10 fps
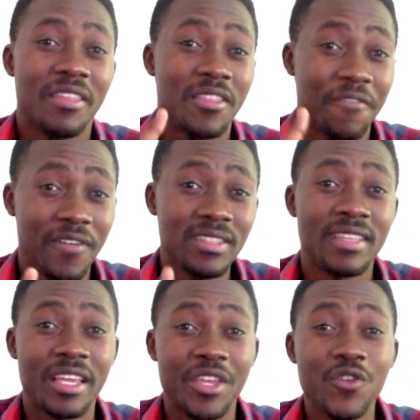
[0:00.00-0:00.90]
The first
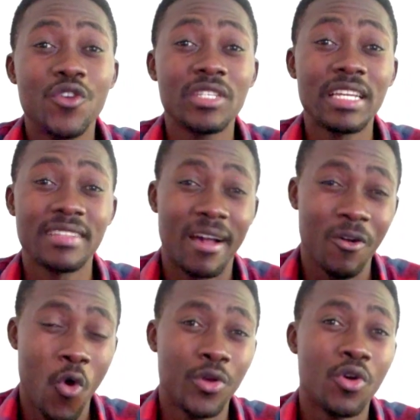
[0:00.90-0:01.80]
thing, users are
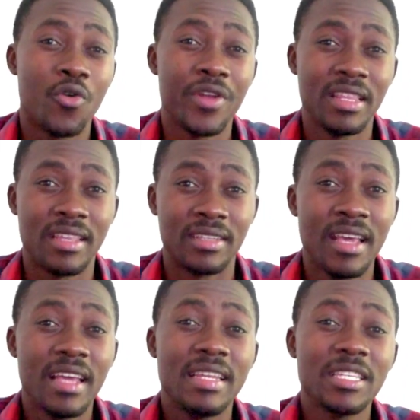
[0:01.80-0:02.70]
goal-oriented.
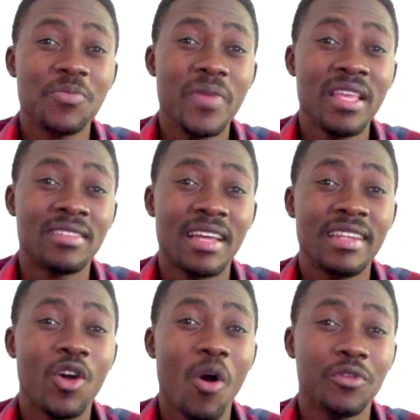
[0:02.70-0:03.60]
This means that they
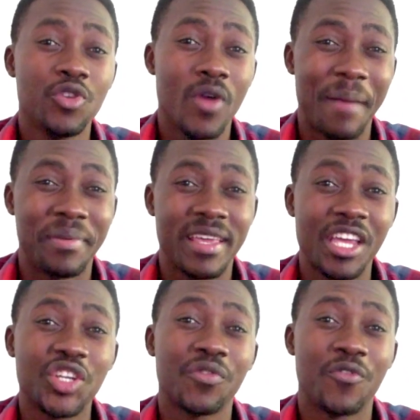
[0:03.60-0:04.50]
come to your
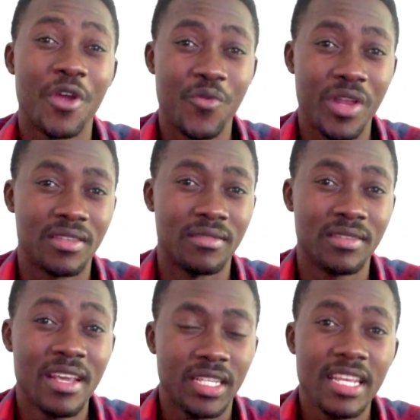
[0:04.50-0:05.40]
application for a reason,
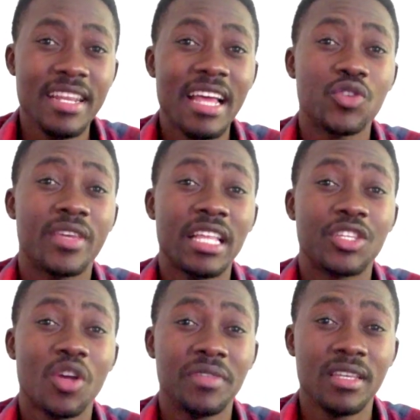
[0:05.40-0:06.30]
either to get
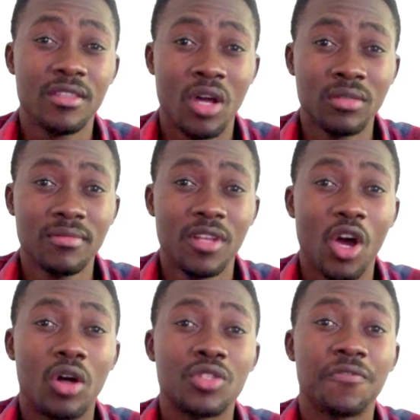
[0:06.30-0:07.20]
something done
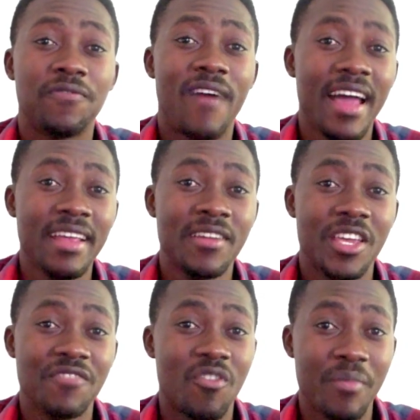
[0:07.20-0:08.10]
or to find the
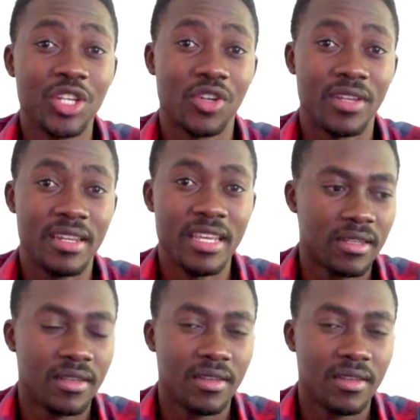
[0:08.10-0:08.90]
information they need.